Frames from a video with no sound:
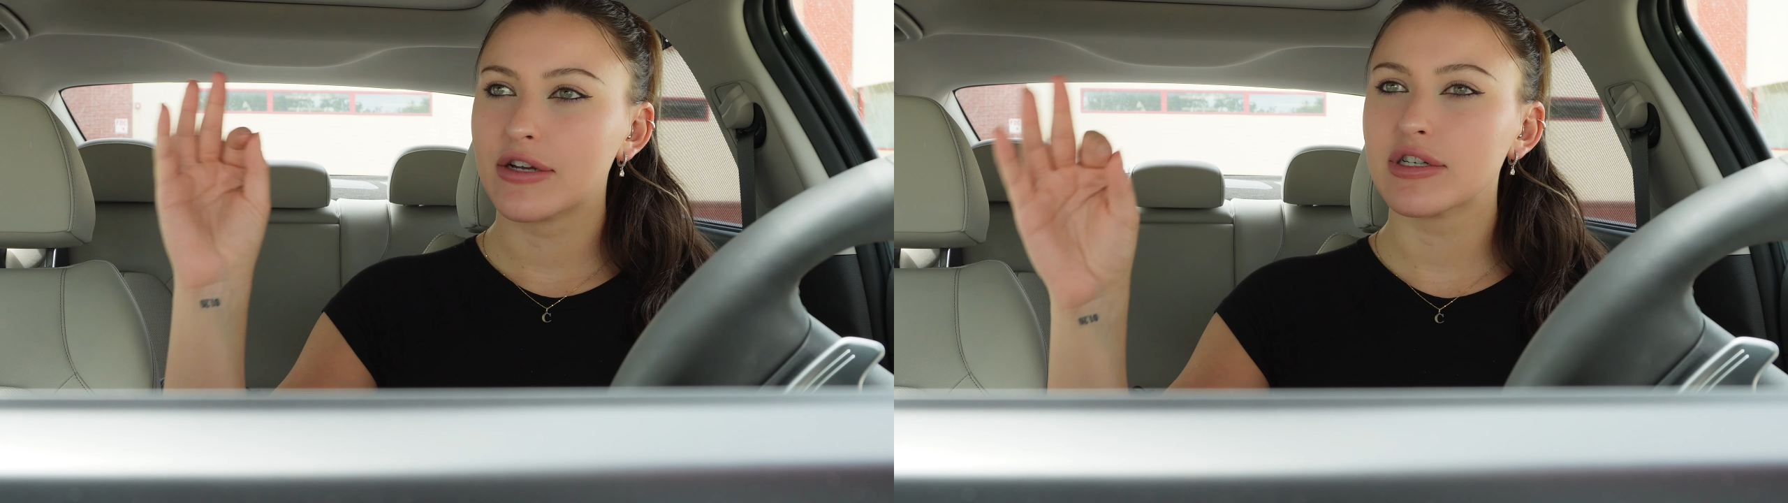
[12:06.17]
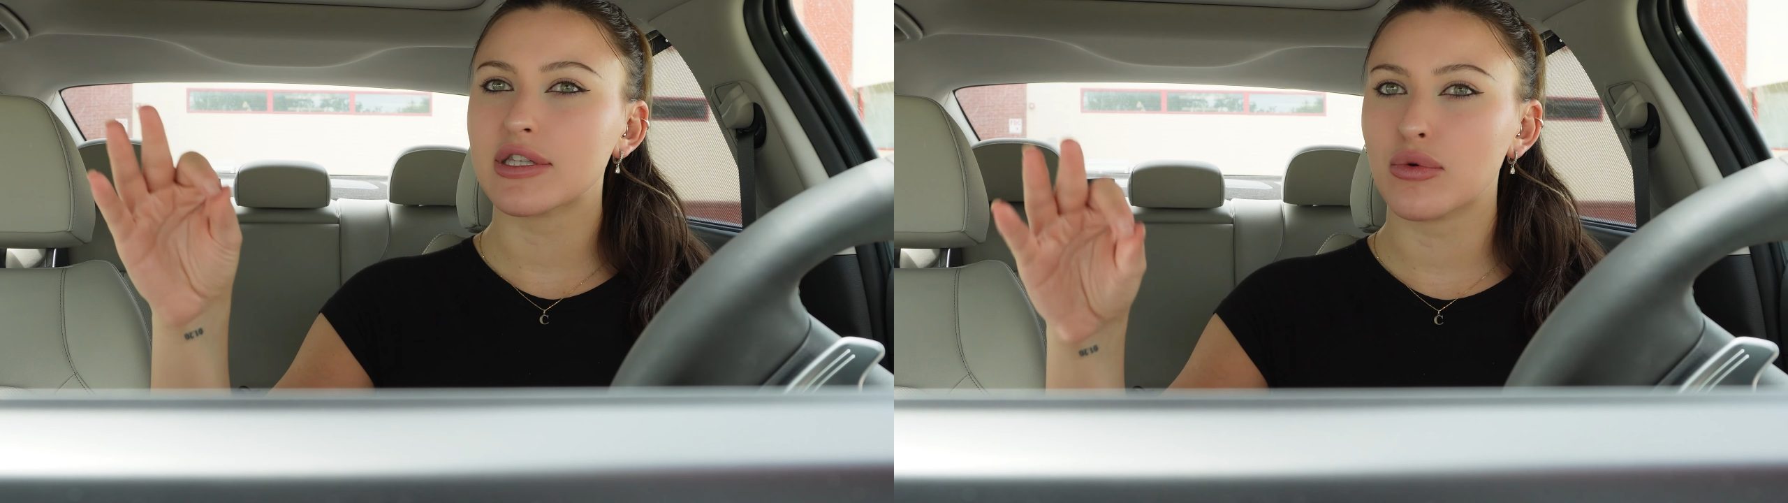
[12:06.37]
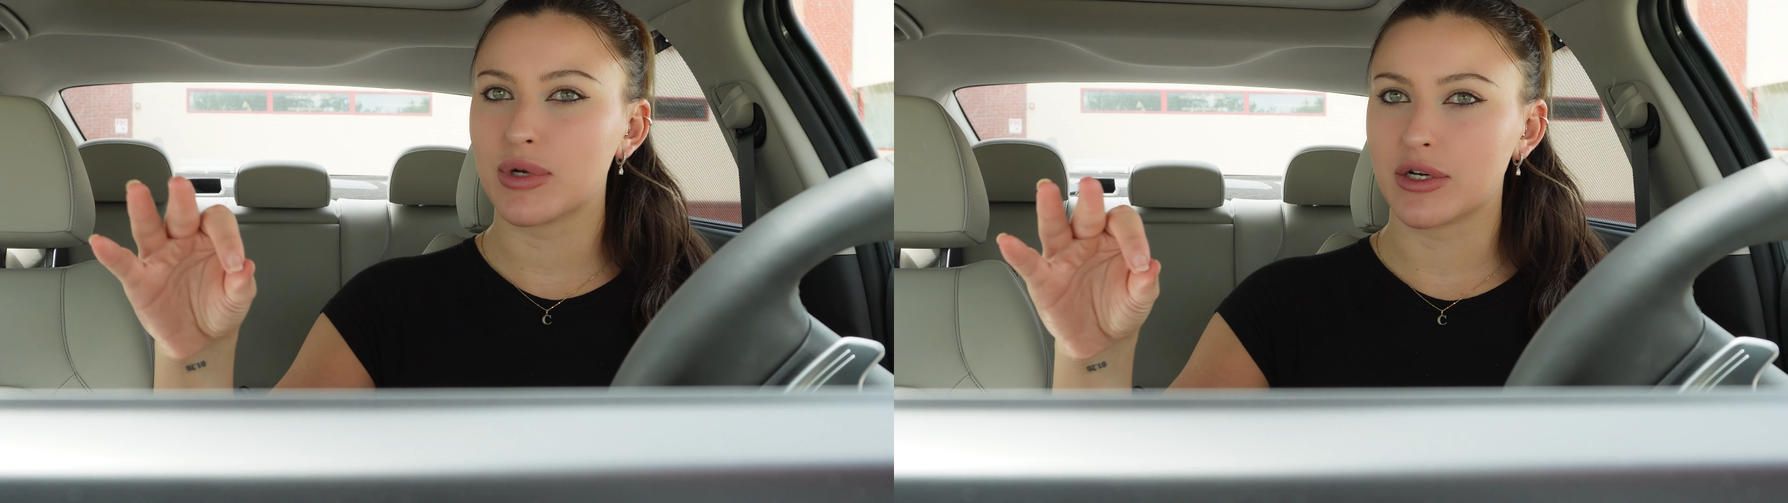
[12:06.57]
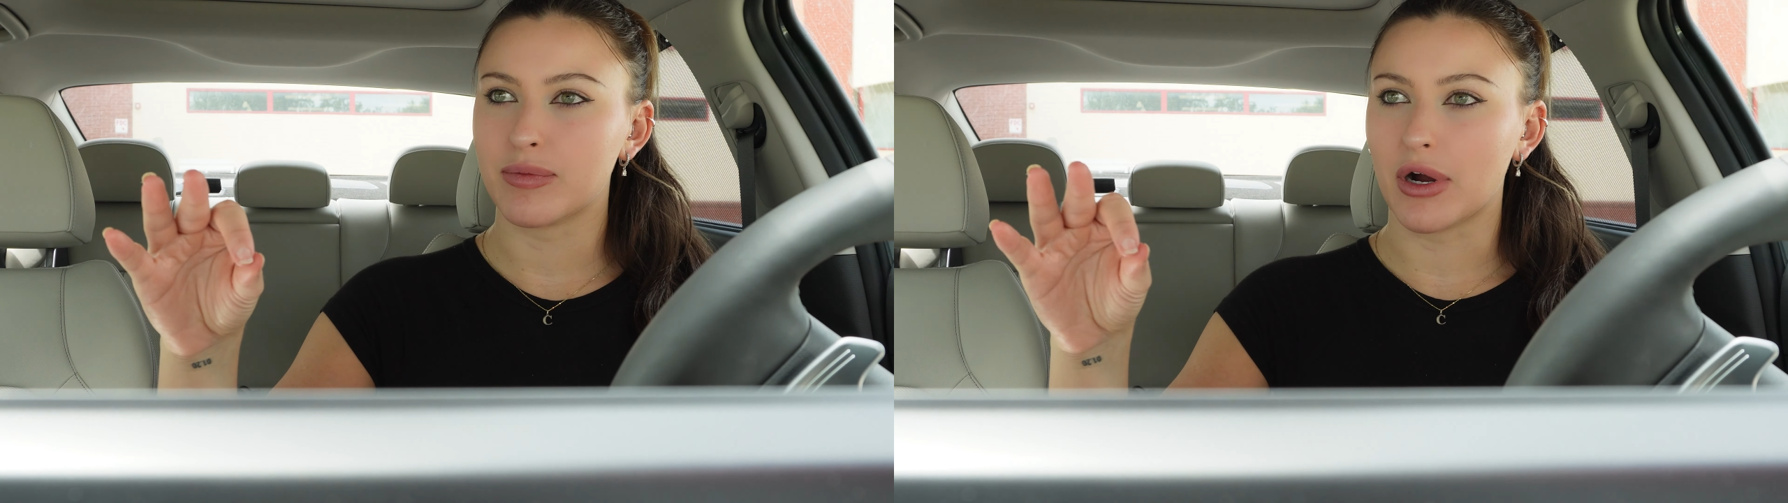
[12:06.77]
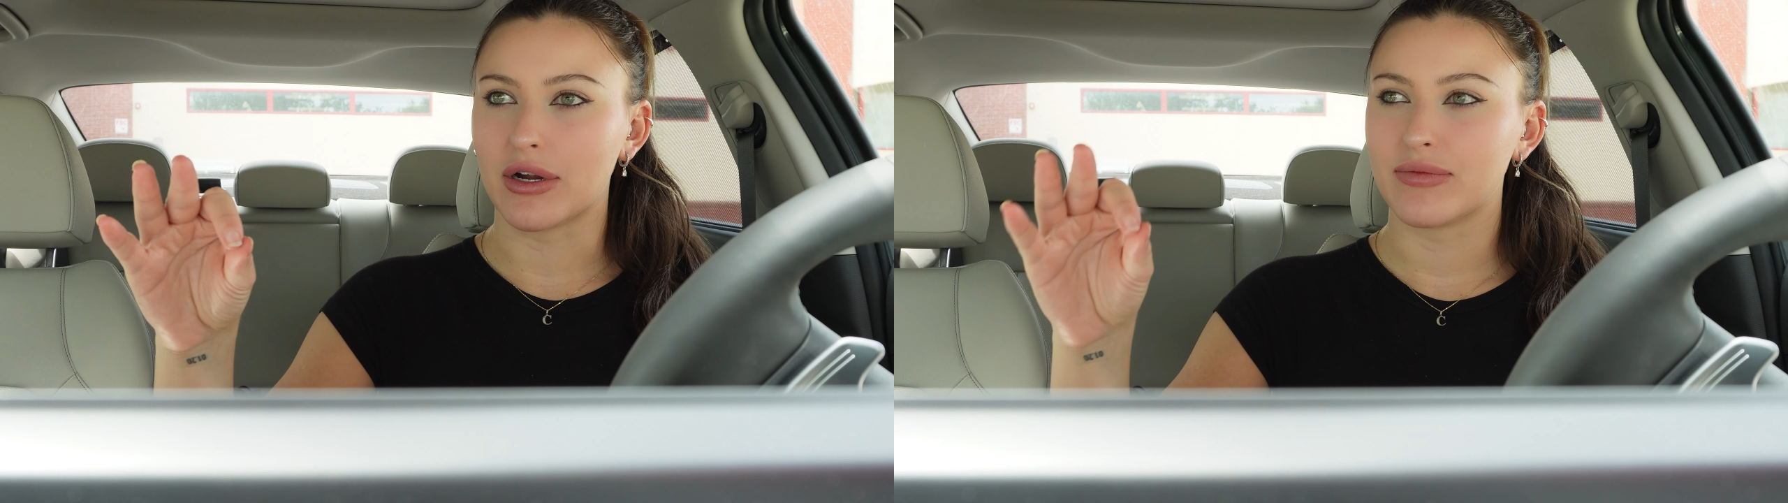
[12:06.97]
Here's the weird
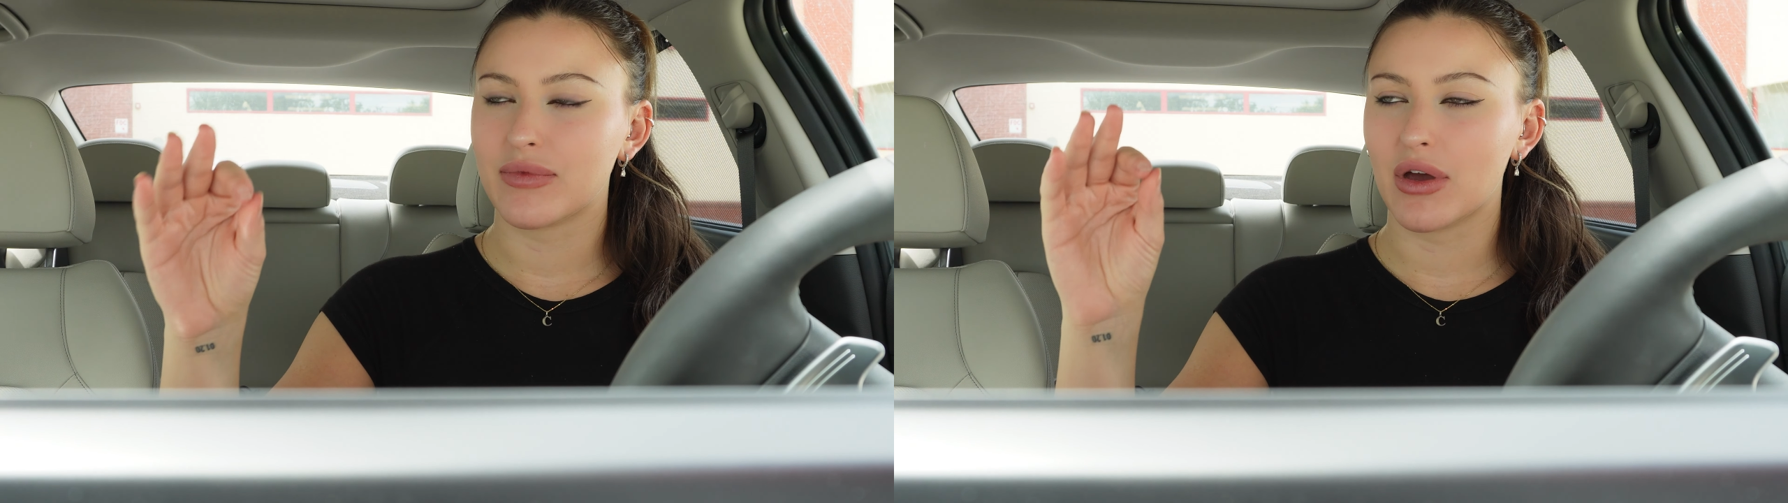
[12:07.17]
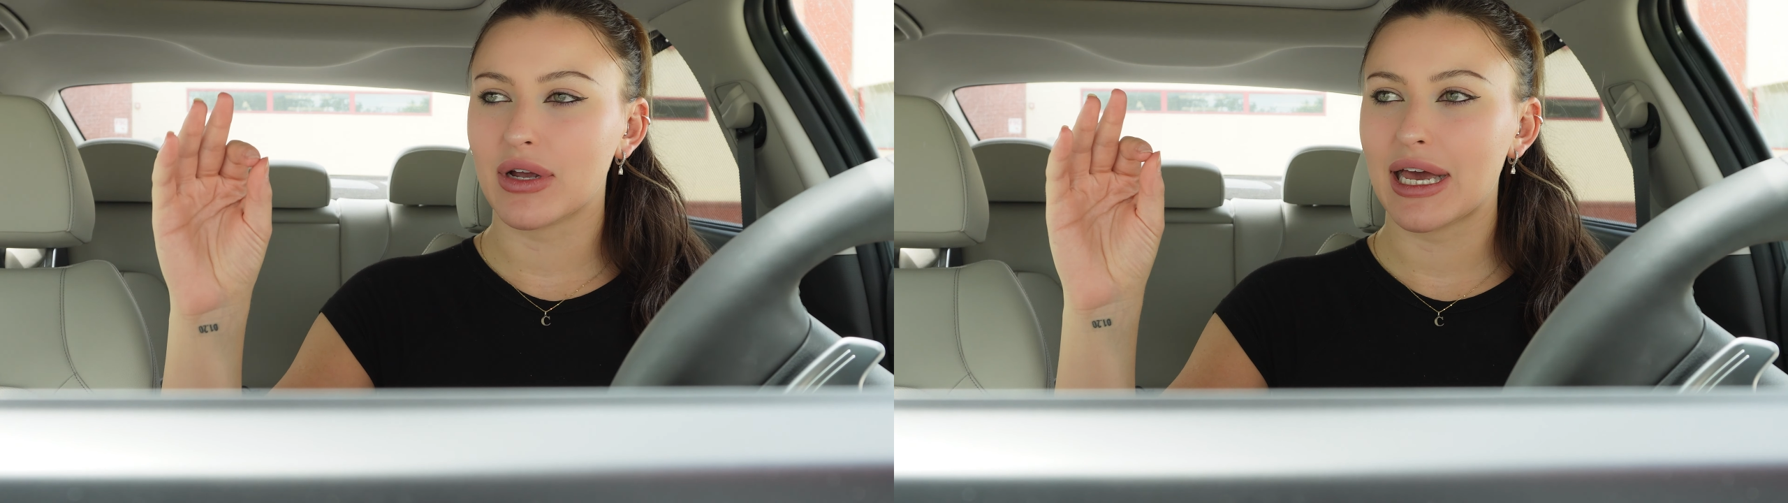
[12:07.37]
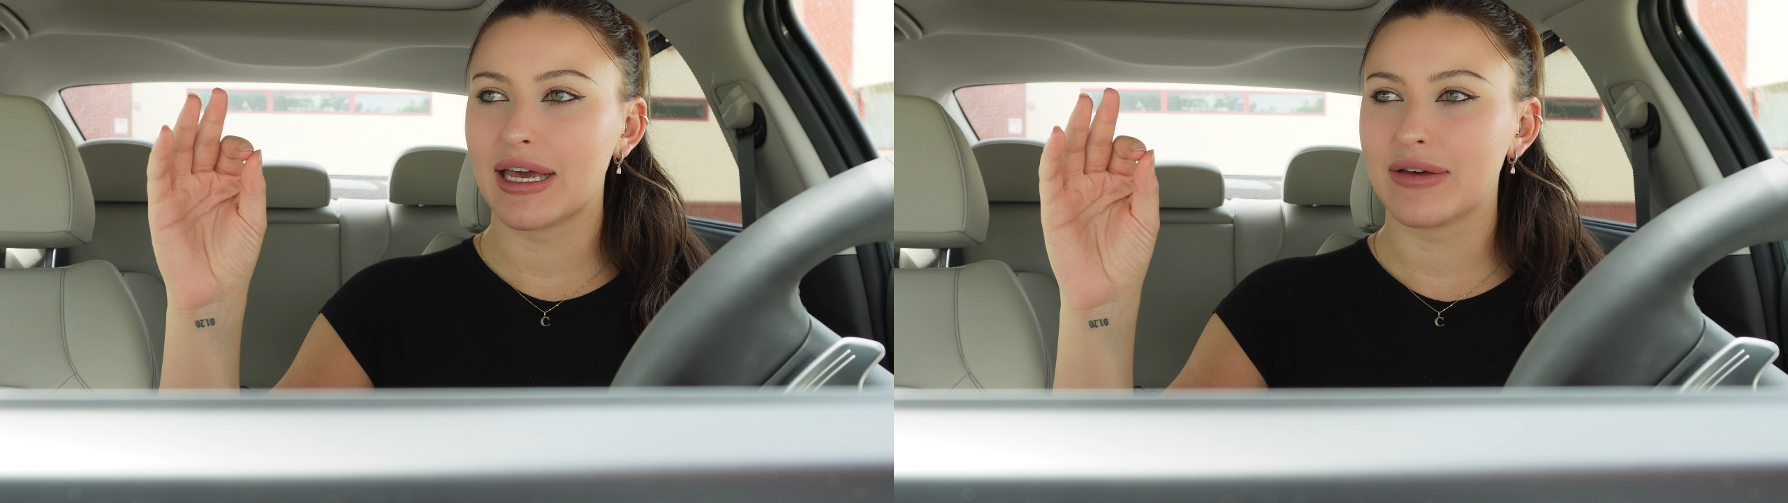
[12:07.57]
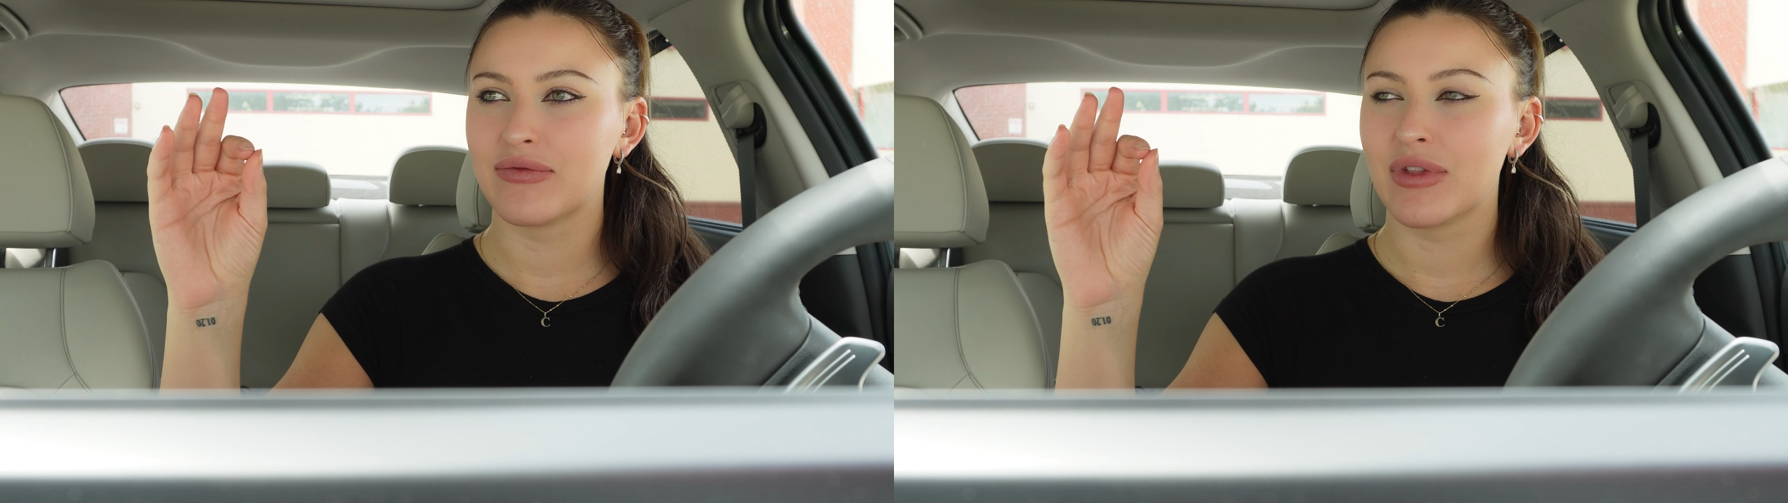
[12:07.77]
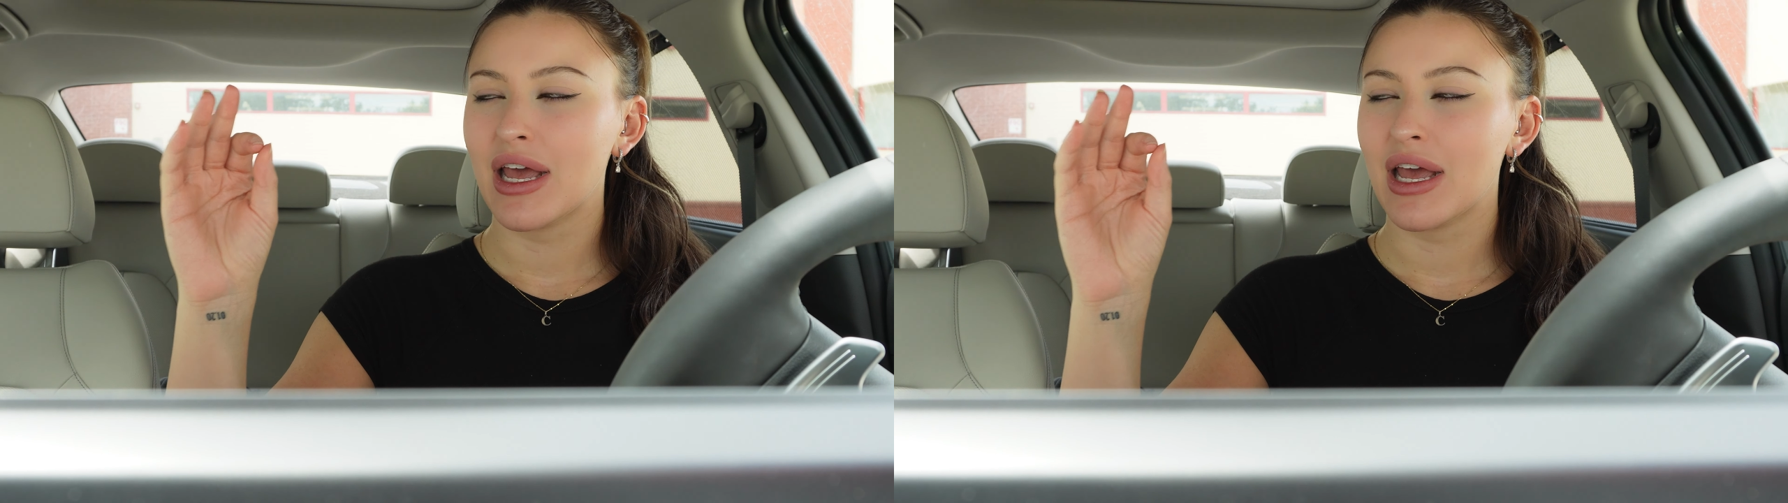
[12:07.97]
part, okay?